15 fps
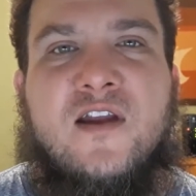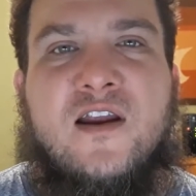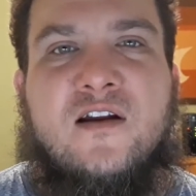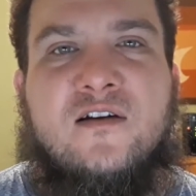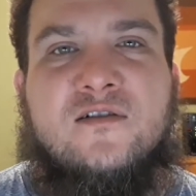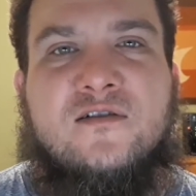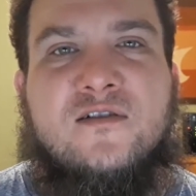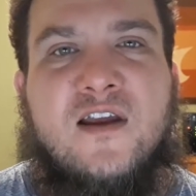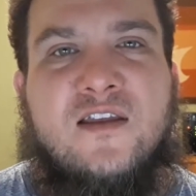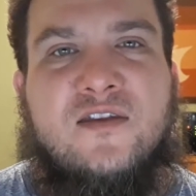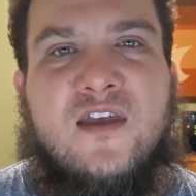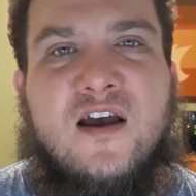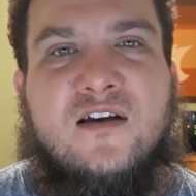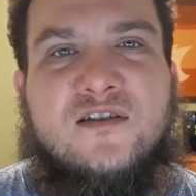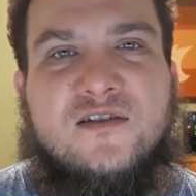800,
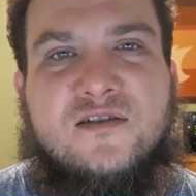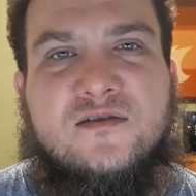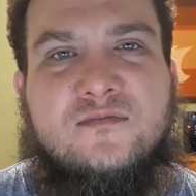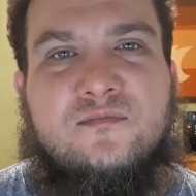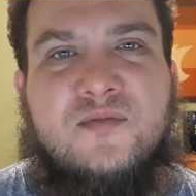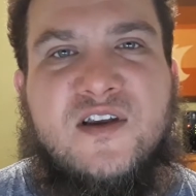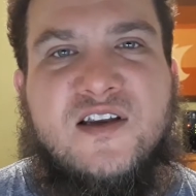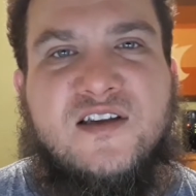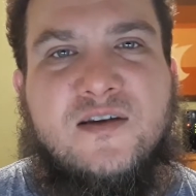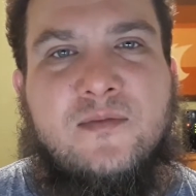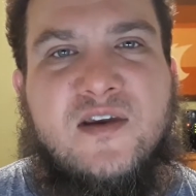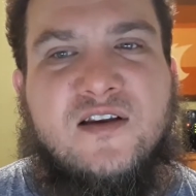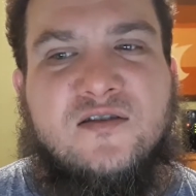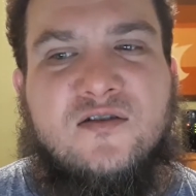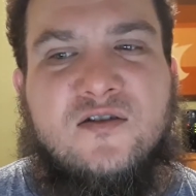8000
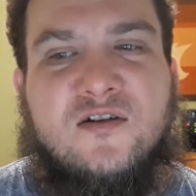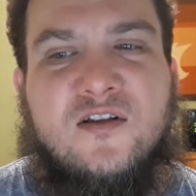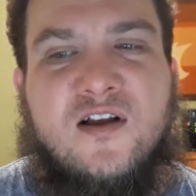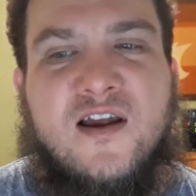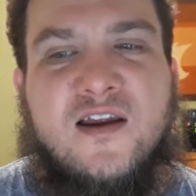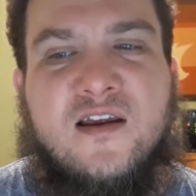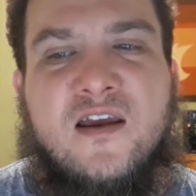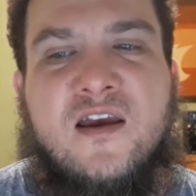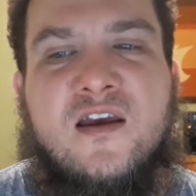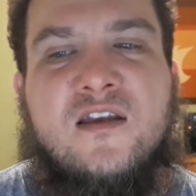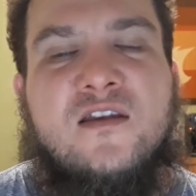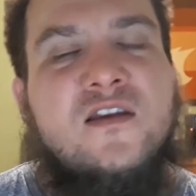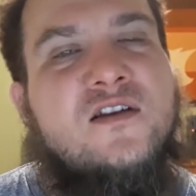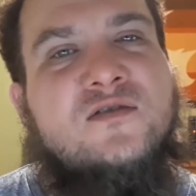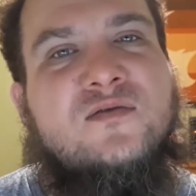PCBs look like,
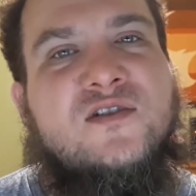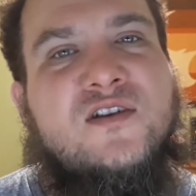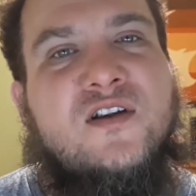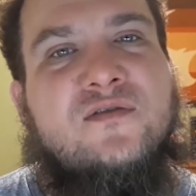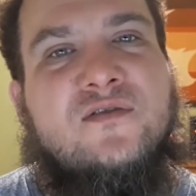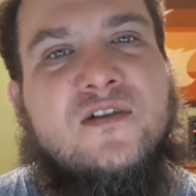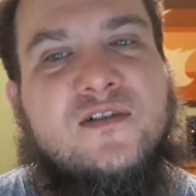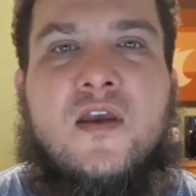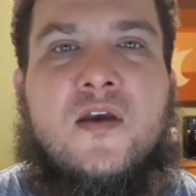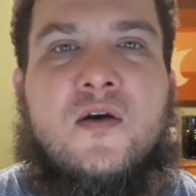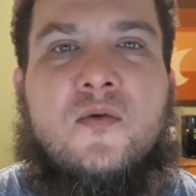this was different.